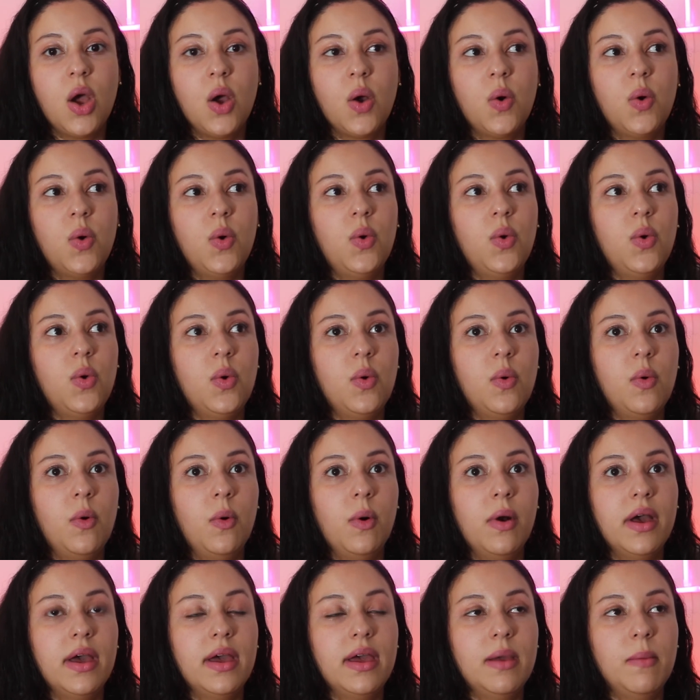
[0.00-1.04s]

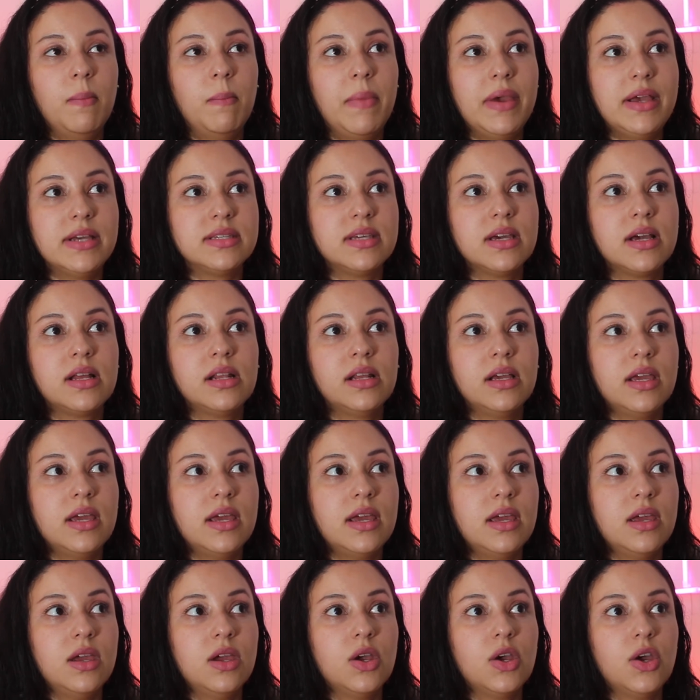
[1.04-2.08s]
who
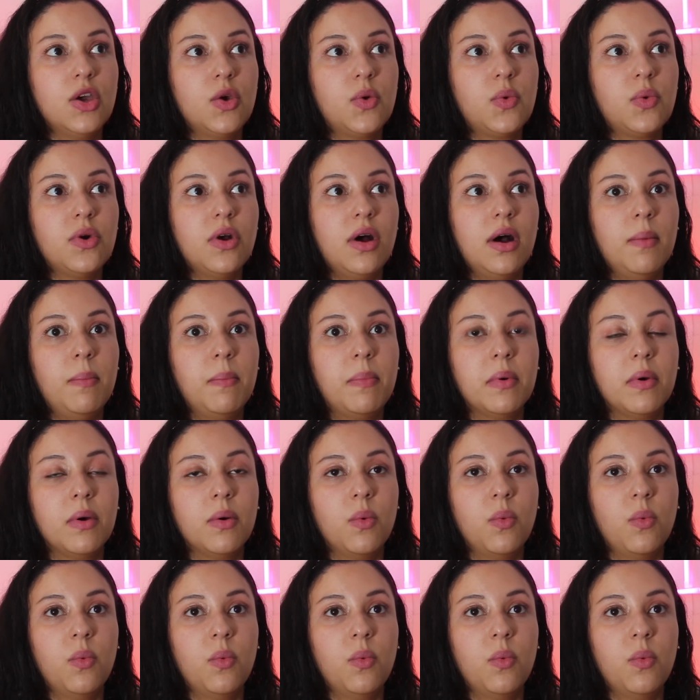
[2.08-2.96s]
basically grew up